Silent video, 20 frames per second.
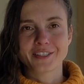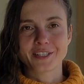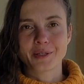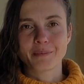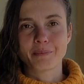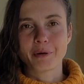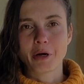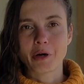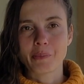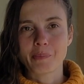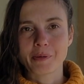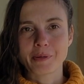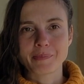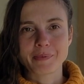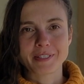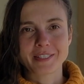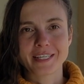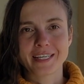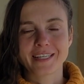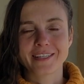a purple
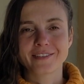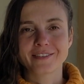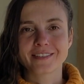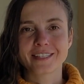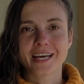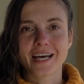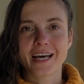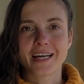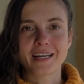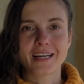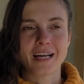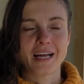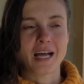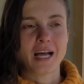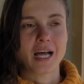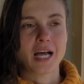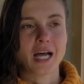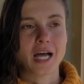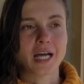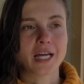potato that
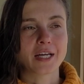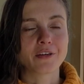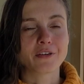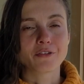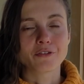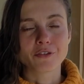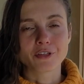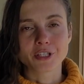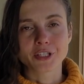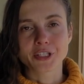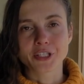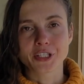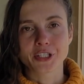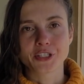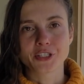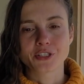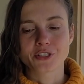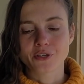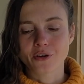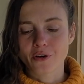I really
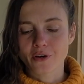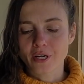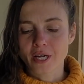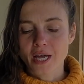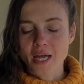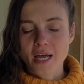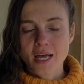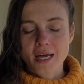enjoy